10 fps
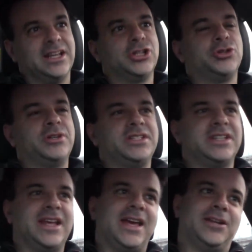luxury
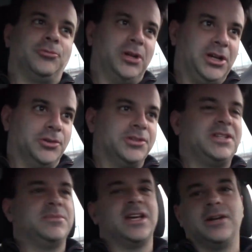sedan Regal
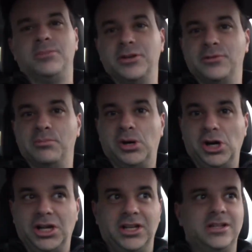seems like a bit of a
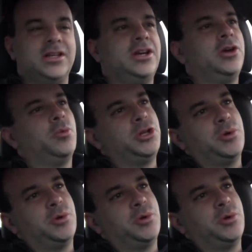bargain. When